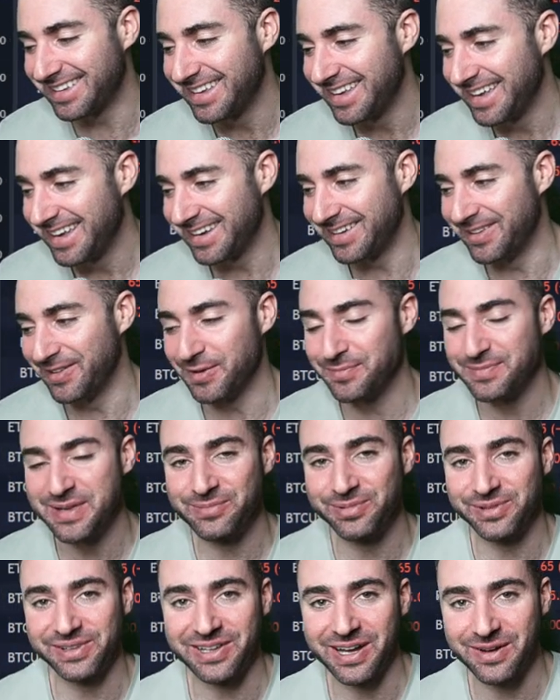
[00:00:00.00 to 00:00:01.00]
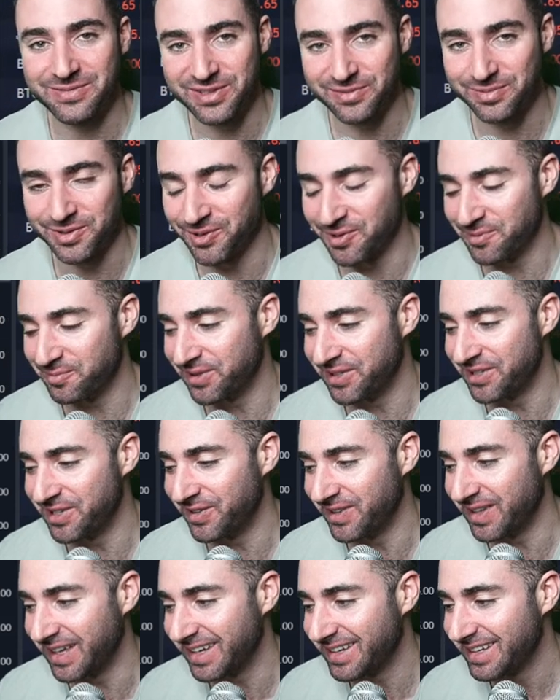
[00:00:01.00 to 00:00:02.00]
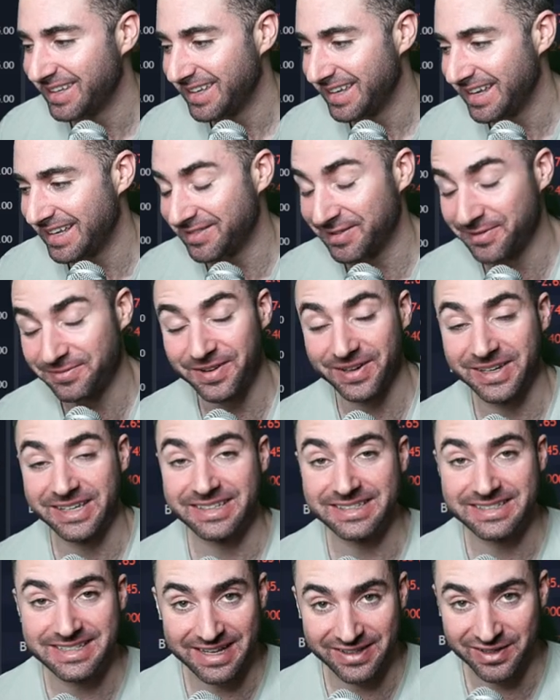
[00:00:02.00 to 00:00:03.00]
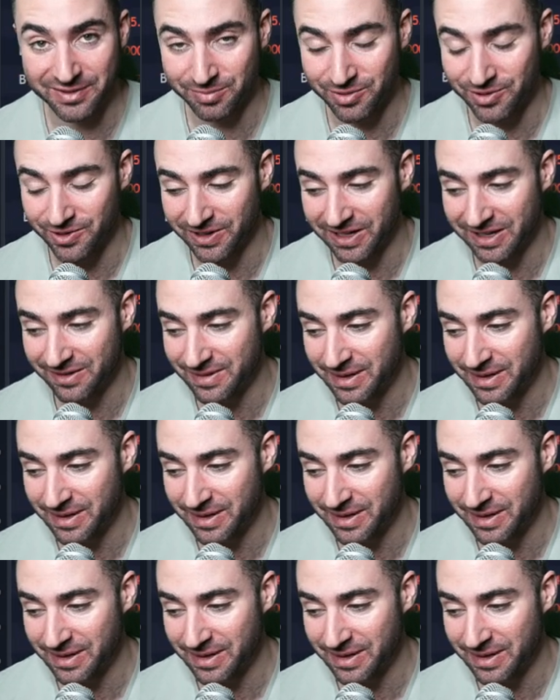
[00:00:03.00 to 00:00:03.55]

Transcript: You know, the people in the options program will know that it's a fucking dense program.